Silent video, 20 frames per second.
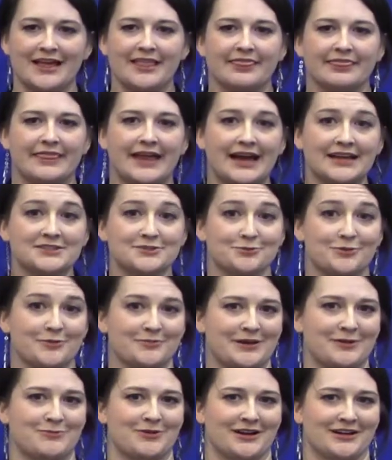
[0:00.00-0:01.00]
That's what
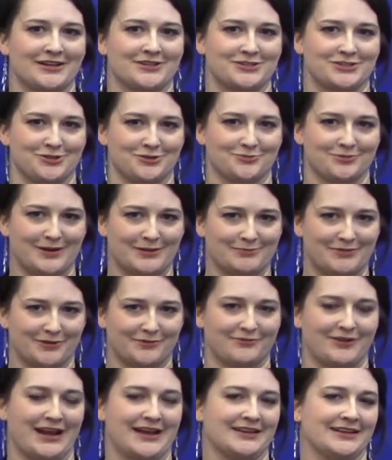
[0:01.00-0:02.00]
we want to do when we're
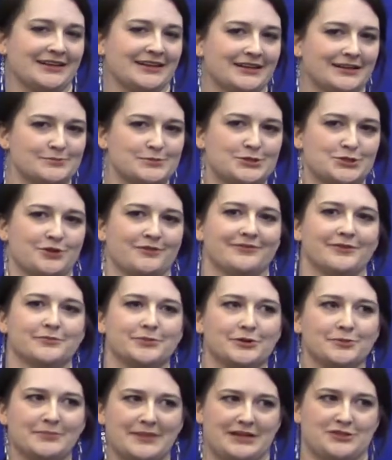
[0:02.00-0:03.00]
finding an
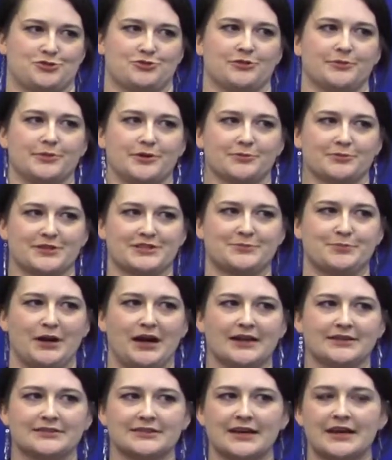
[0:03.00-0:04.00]
observable, measurable
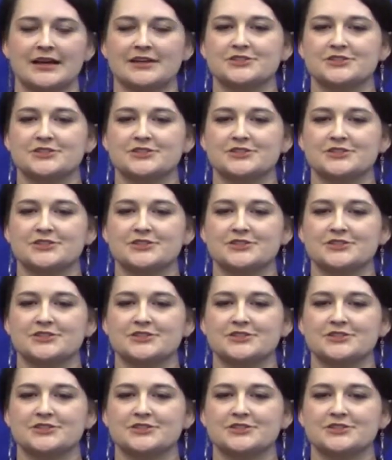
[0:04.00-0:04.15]
response.